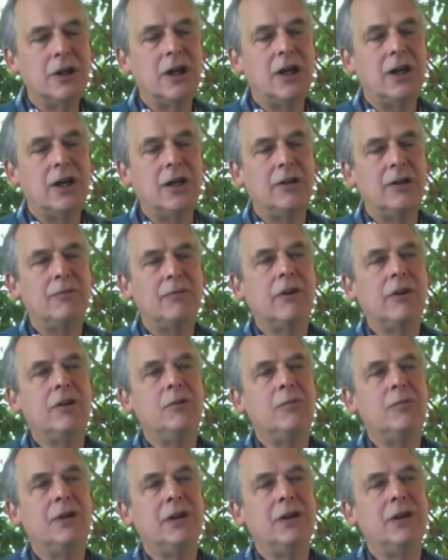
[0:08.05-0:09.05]
I write
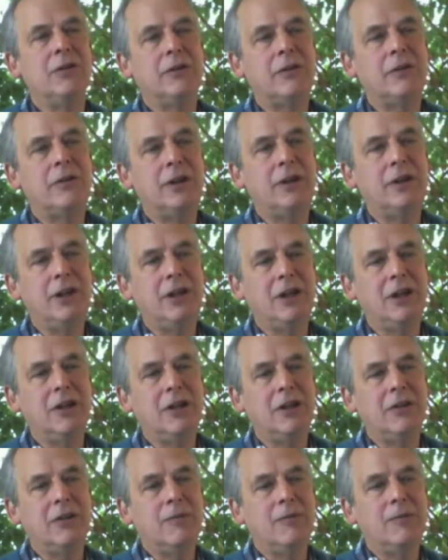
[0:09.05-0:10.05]
about the
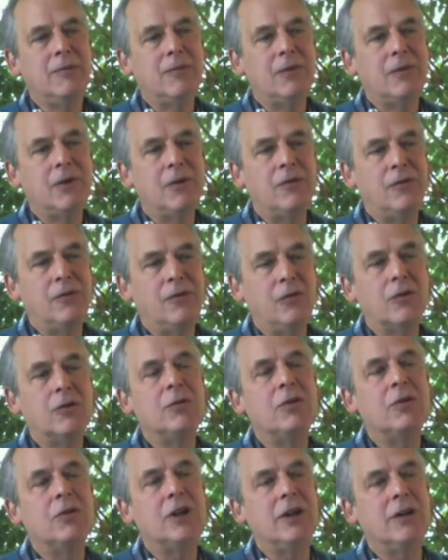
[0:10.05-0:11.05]
uh,
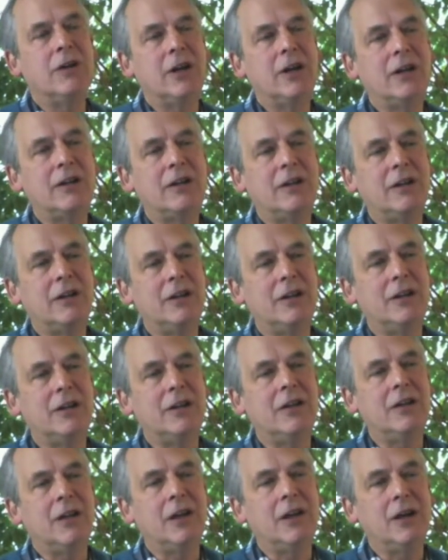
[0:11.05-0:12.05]
Affordable Care Act
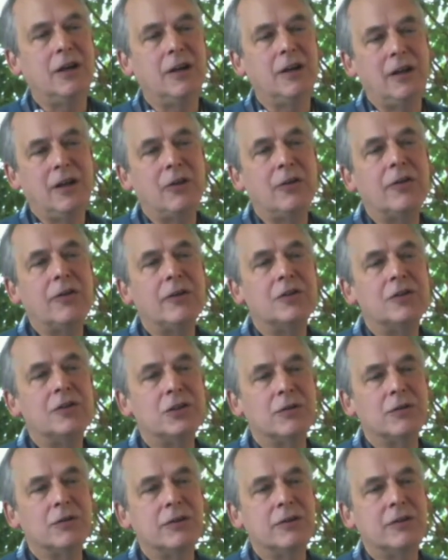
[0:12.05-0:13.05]
and uh, health
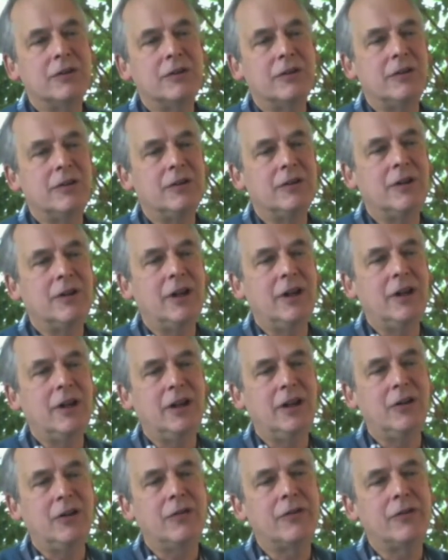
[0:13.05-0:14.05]
insurance and, and
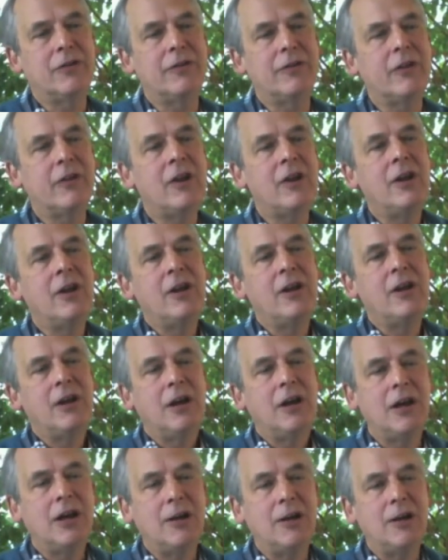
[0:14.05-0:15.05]
health
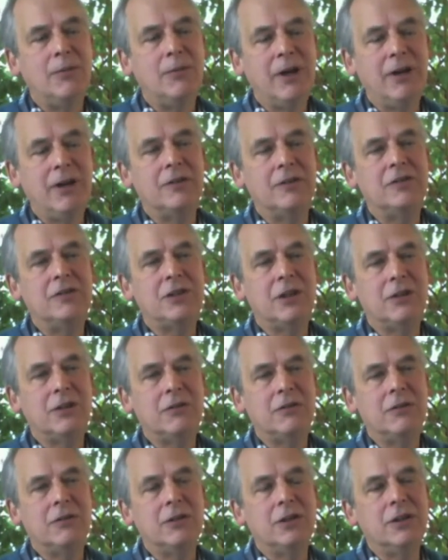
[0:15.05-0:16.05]
uh, matters
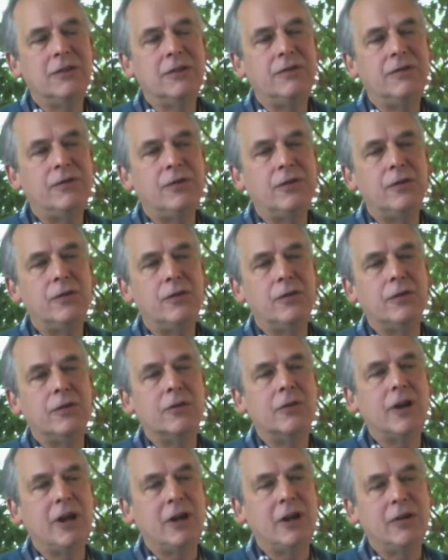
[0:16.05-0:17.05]
generally
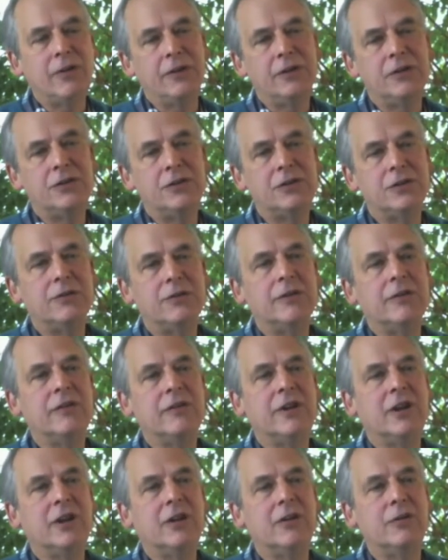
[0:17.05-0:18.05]
for
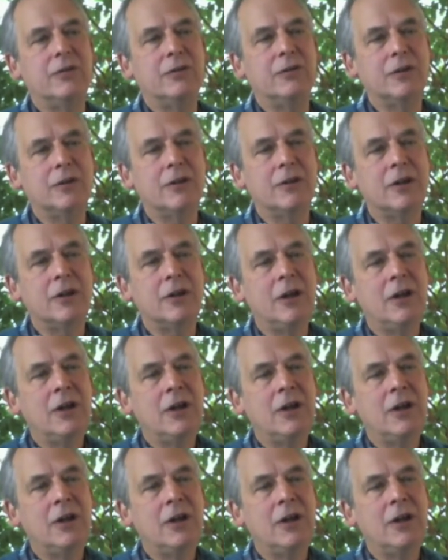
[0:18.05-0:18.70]
healthinsurance.org,